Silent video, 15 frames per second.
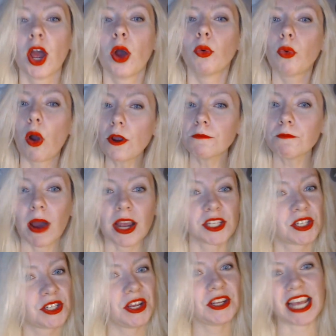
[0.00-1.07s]
won't my
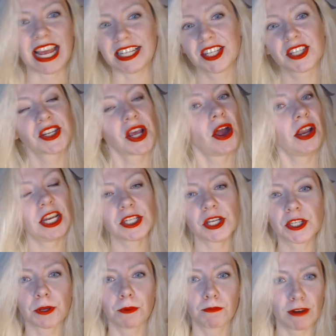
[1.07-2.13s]
students turn into
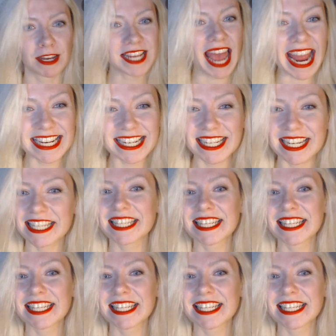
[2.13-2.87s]
some pretentious